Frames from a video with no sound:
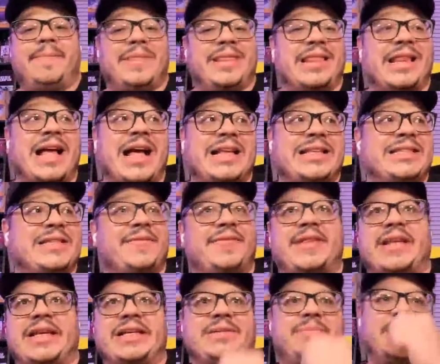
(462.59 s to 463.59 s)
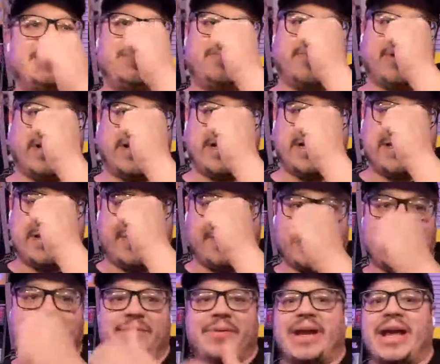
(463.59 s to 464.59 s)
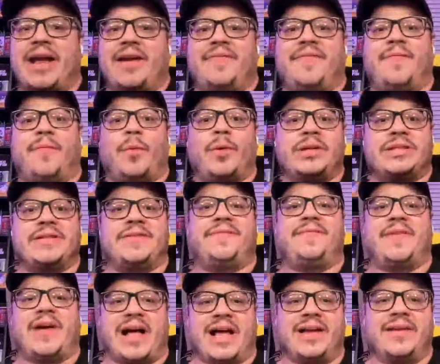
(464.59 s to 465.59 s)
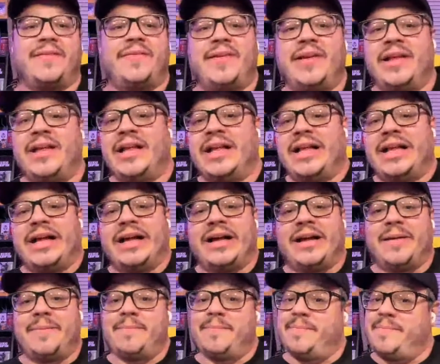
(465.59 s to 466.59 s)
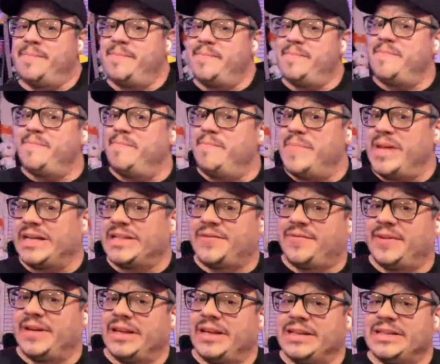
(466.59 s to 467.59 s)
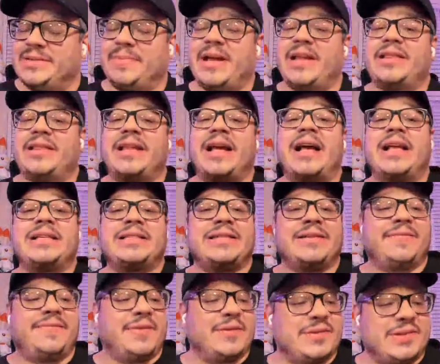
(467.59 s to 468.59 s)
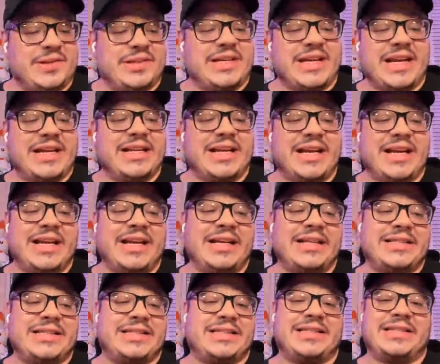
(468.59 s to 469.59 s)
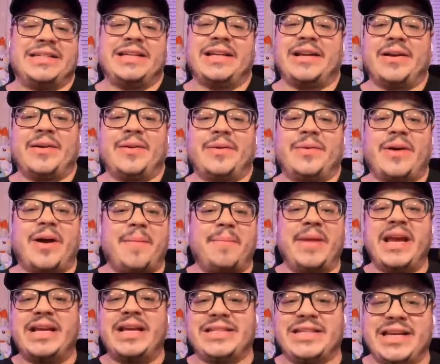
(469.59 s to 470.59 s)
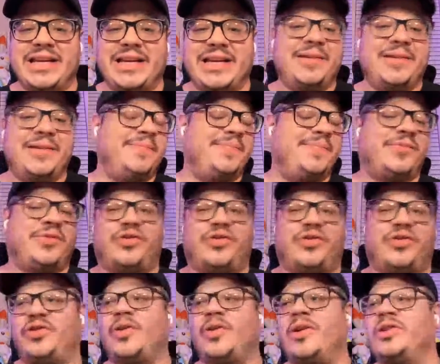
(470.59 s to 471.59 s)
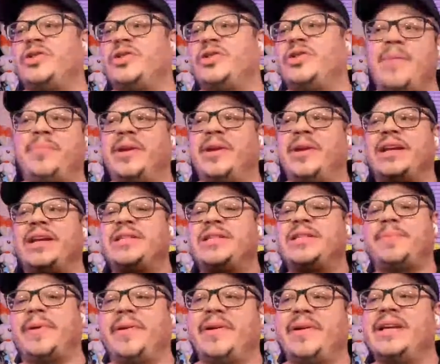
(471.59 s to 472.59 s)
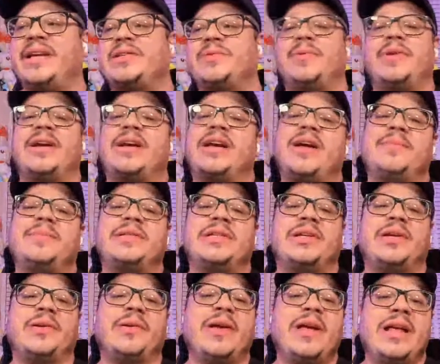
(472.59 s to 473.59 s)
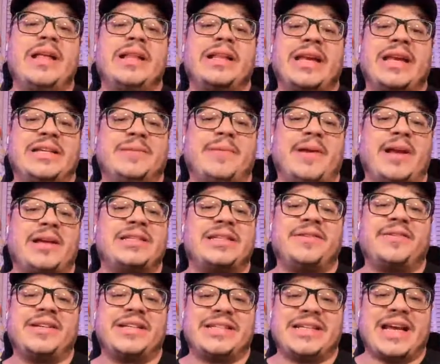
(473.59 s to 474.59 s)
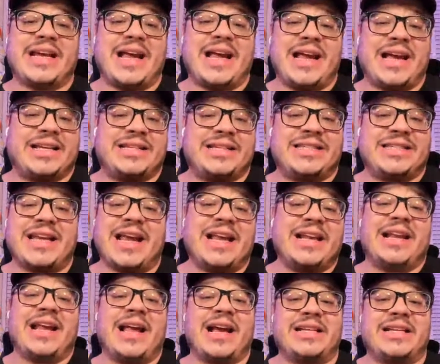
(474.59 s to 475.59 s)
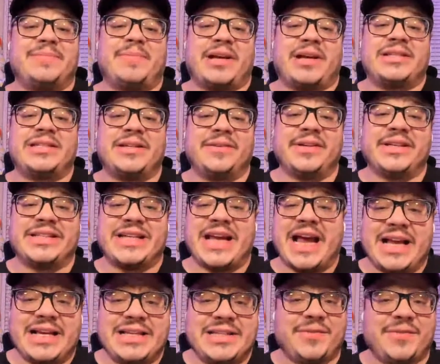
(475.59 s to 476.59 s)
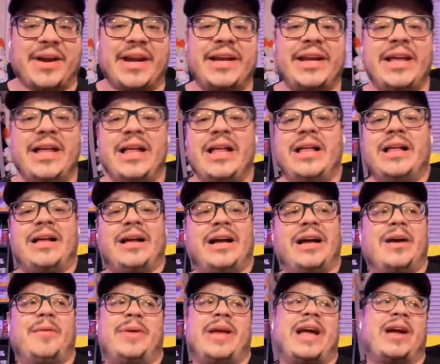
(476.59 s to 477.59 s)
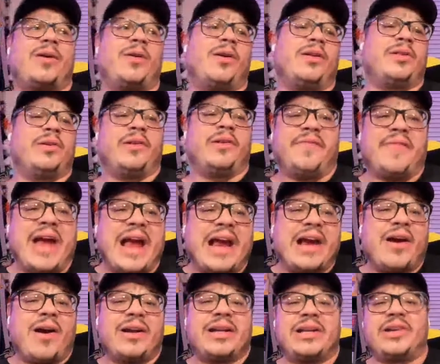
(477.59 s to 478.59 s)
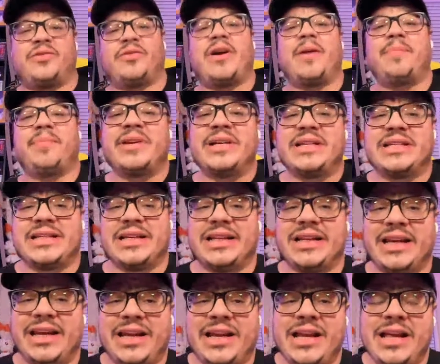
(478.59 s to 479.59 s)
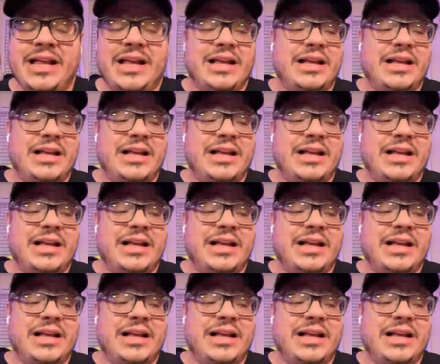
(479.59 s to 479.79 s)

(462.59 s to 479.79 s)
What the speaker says: Lots of things being released, right? We had Forza 5. Mixed feelings about that. Some folks are saying that it's, amazing, jaw-dropping experience when it comes to the Xbox Series X and Xbox Series S, right? We had Call of Duty Vanguard that dropped recently.